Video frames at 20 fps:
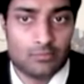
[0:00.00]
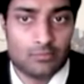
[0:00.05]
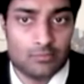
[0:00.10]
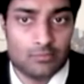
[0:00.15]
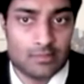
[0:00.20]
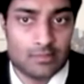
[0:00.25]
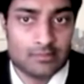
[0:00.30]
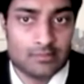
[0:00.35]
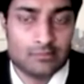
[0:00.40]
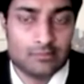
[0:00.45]
I
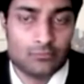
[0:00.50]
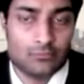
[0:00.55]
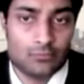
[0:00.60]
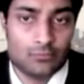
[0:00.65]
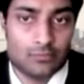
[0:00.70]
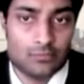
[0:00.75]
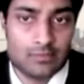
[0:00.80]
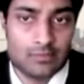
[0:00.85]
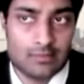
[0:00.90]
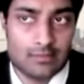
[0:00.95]
think
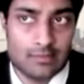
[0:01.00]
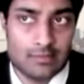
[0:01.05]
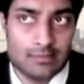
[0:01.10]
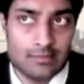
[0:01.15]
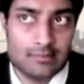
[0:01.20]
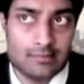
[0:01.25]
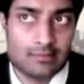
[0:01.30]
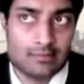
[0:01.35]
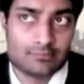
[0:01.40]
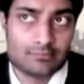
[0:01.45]
it
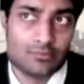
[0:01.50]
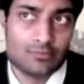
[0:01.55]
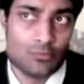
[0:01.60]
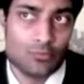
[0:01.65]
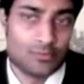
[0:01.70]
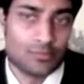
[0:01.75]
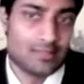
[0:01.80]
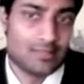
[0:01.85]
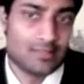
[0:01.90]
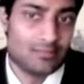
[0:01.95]
dealt
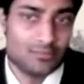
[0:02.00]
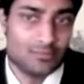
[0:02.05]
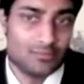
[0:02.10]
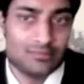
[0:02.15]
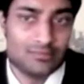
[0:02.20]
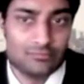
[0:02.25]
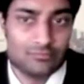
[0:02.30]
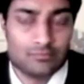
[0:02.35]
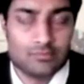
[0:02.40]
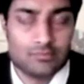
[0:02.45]
okay with
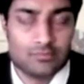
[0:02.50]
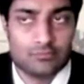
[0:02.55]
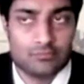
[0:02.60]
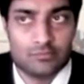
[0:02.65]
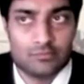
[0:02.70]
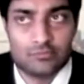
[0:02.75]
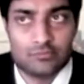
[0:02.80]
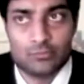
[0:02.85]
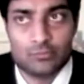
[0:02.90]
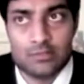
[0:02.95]
the
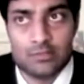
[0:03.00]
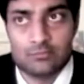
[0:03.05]
first wave,